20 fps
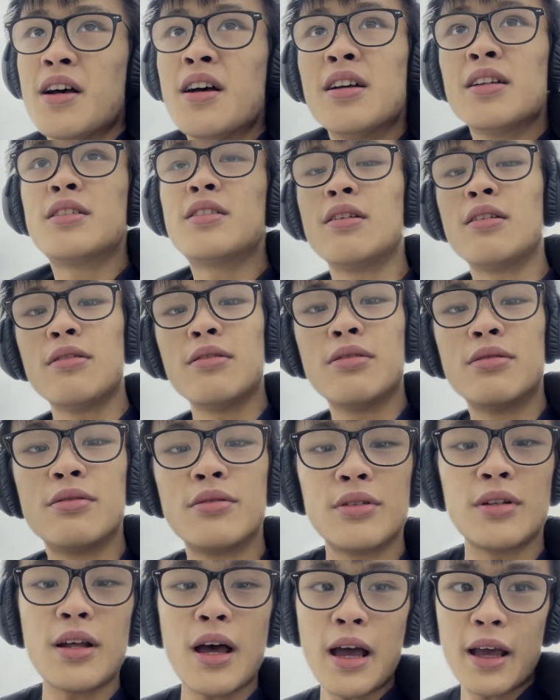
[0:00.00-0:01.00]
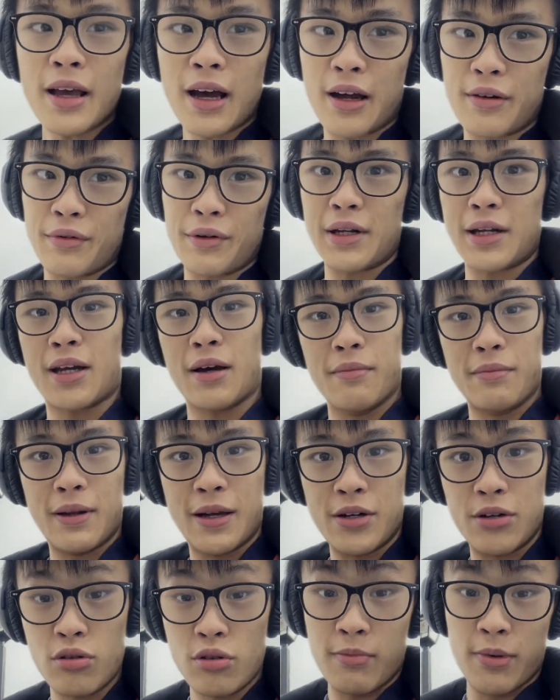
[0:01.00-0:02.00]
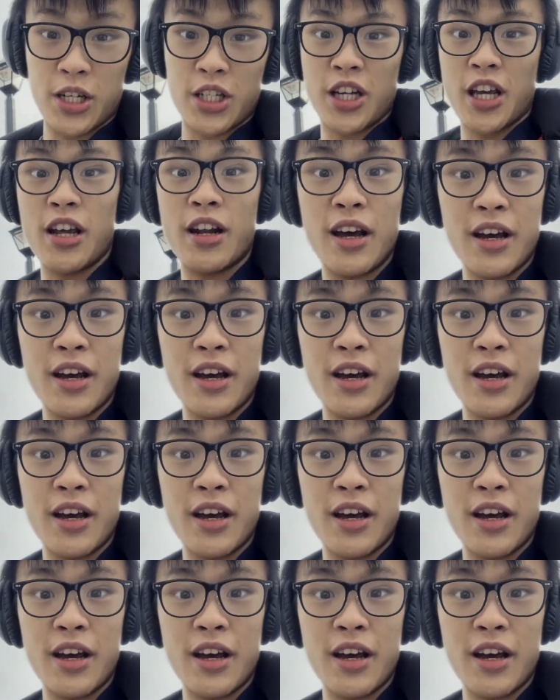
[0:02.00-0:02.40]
So I can't really complain too much, can